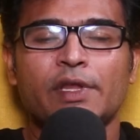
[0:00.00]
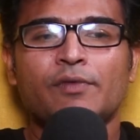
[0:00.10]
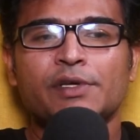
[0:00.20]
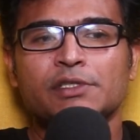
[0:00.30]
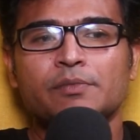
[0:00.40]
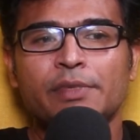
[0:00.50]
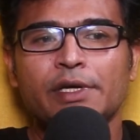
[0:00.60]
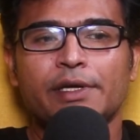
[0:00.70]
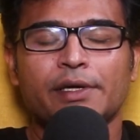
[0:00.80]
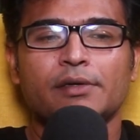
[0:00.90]
When I was in
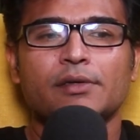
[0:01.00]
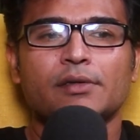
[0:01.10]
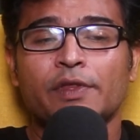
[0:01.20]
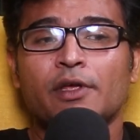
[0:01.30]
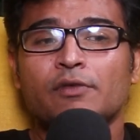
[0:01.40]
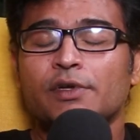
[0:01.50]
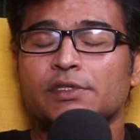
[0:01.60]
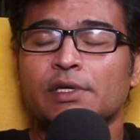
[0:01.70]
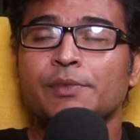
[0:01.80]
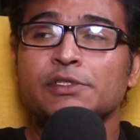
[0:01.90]
BTech, when there
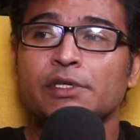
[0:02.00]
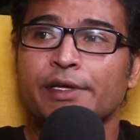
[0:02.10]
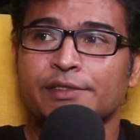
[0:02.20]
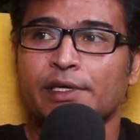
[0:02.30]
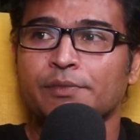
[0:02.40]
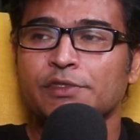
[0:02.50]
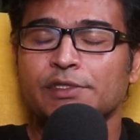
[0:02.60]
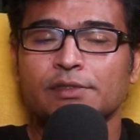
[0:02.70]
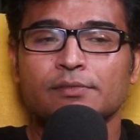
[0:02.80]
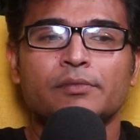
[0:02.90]
were semester
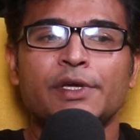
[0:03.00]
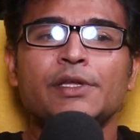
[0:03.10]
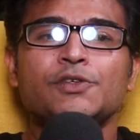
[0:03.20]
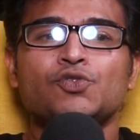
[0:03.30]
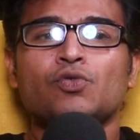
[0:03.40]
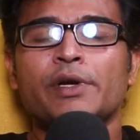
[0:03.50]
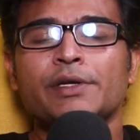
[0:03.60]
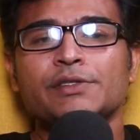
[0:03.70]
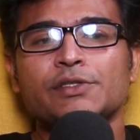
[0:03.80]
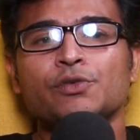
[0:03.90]
exams, many
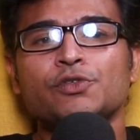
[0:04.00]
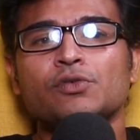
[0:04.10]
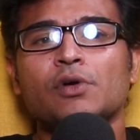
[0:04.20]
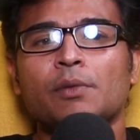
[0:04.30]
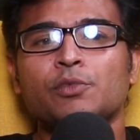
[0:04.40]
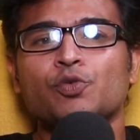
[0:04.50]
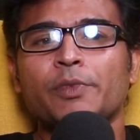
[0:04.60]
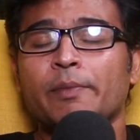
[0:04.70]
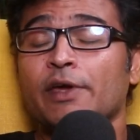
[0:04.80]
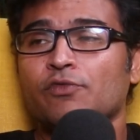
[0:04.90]
students used to come to
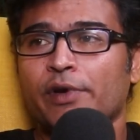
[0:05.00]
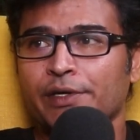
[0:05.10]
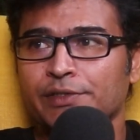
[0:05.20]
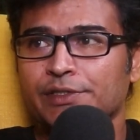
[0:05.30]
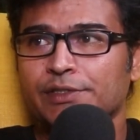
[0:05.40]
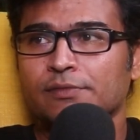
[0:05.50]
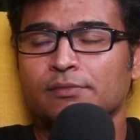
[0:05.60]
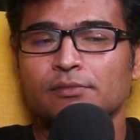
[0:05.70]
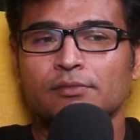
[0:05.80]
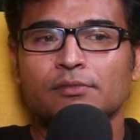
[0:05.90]
me, my friends,
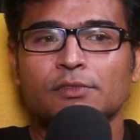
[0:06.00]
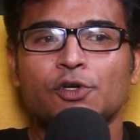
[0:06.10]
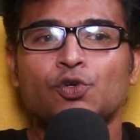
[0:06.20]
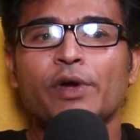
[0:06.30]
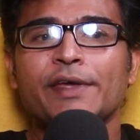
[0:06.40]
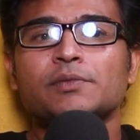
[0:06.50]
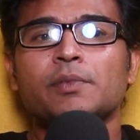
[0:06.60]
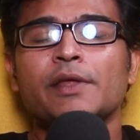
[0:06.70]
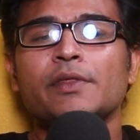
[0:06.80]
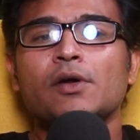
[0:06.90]
to
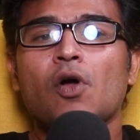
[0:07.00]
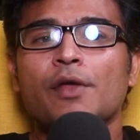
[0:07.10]
explain the